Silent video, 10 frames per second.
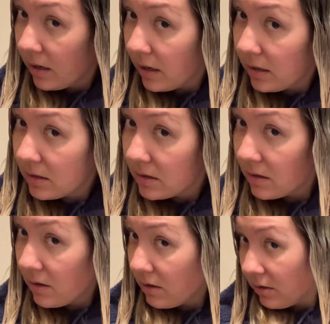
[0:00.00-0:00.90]
And so
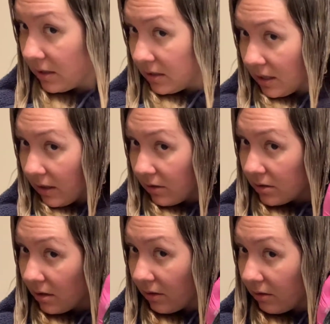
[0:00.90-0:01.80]
let's see, there's
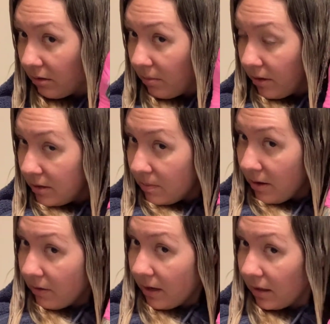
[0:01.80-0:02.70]
another little blonde
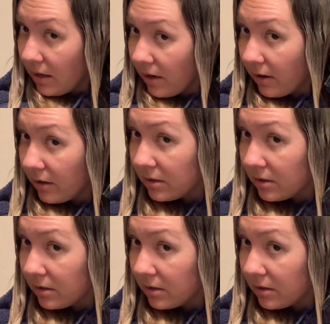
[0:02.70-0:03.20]
spot right there.